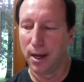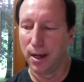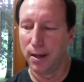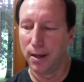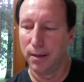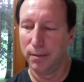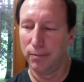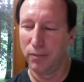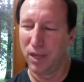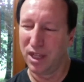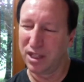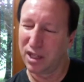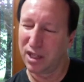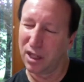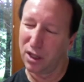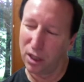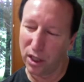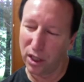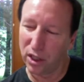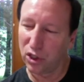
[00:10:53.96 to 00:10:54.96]
It's a
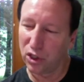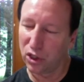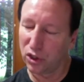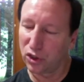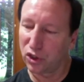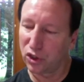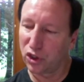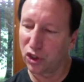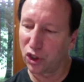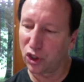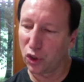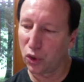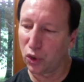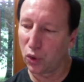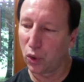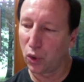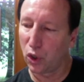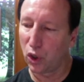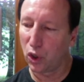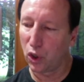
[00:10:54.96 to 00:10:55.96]
little too
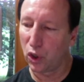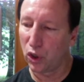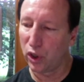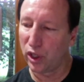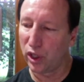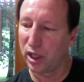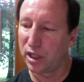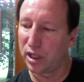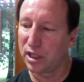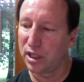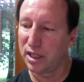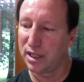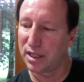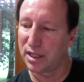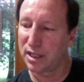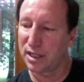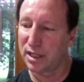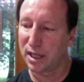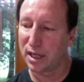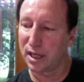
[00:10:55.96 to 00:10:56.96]
early to
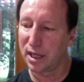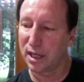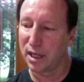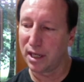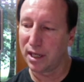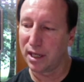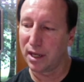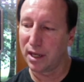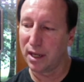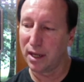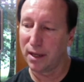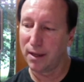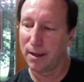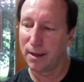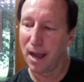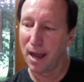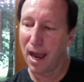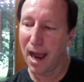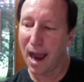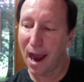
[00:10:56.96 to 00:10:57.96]
see
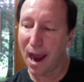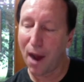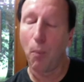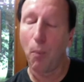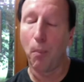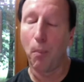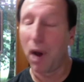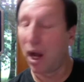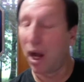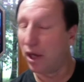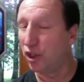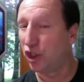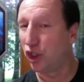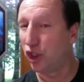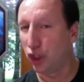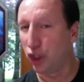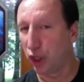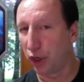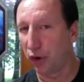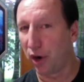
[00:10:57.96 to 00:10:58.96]
how much
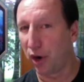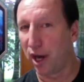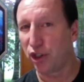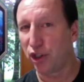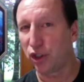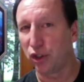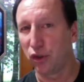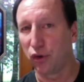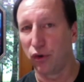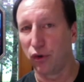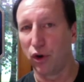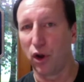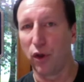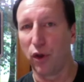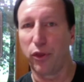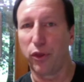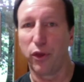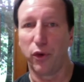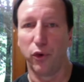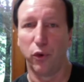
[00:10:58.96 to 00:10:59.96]
generational growth
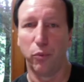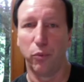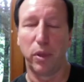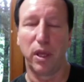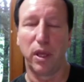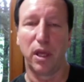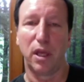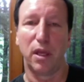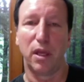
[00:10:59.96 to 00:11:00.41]
there will be